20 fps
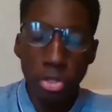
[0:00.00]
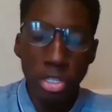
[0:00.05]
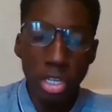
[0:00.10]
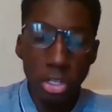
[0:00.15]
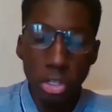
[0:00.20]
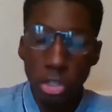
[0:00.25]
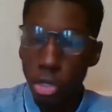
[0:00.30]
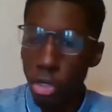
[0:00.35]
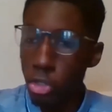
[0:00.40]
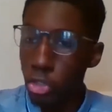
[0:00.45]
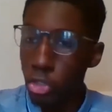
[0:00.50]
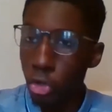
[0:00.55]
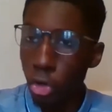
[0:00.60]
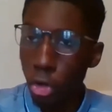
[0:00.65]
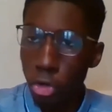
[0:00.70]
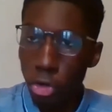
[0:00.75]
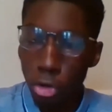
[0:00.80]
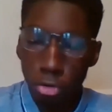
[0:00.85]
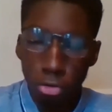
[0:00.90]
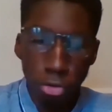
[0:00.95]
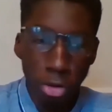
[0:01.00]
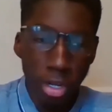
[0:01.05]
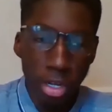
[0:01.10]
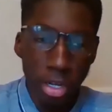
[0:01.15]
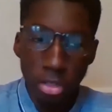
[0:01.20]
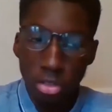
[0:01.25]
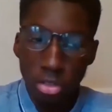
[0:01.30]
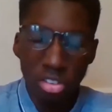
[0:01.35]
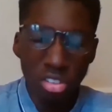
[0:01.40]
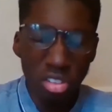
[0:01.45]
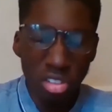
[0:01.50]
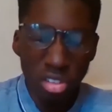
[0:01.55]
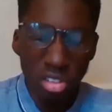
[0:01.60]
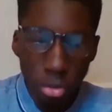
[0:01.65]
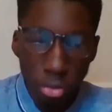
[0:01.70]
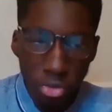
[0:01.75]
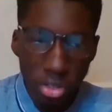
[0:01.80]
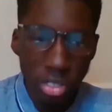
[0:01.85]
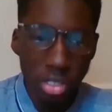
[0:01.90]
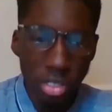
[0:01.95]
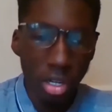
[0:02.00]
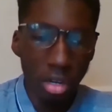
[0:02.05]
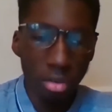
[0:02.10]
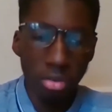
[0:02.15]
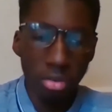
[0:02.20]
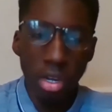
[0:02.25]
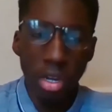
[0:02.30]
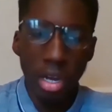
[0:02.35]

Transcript: used to say, Jonas, you got no friends, do all this stuff.